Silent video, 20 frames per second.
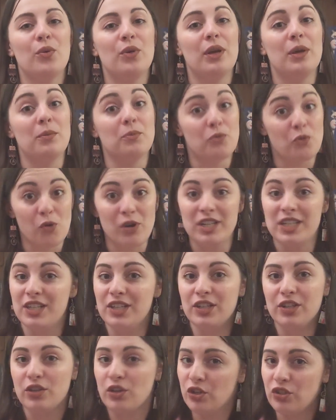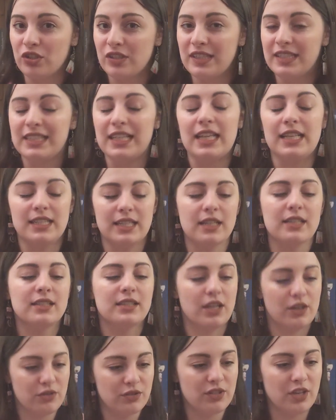embroider cushions and
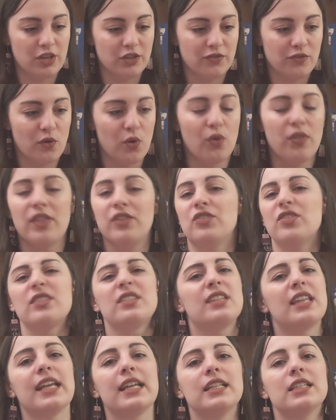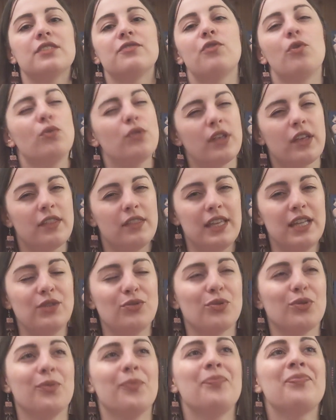such forth, and just things for the
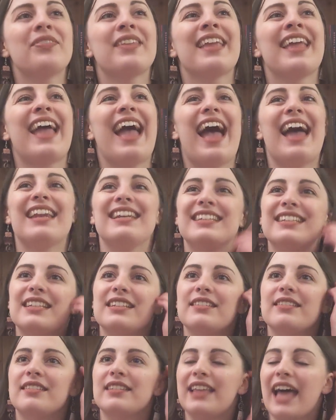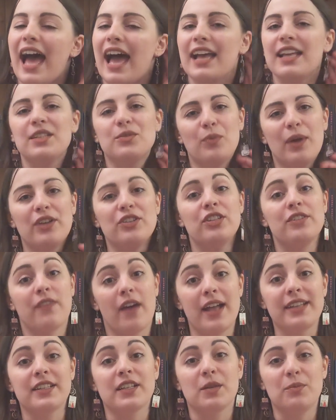cathedral. And that is where she
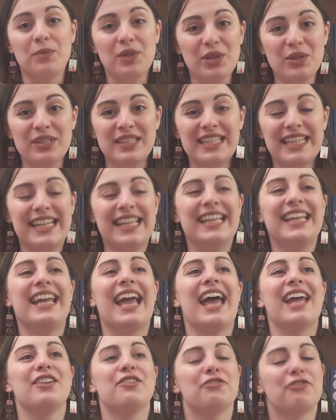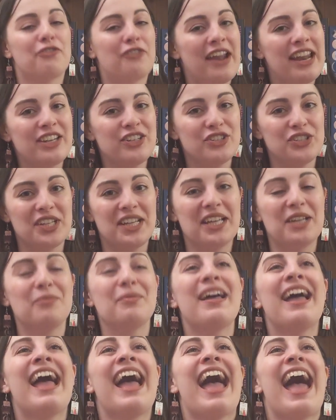finds a community and
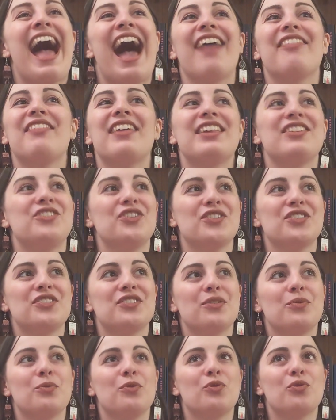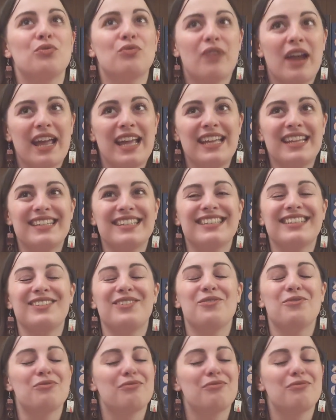friendship, and there's just some great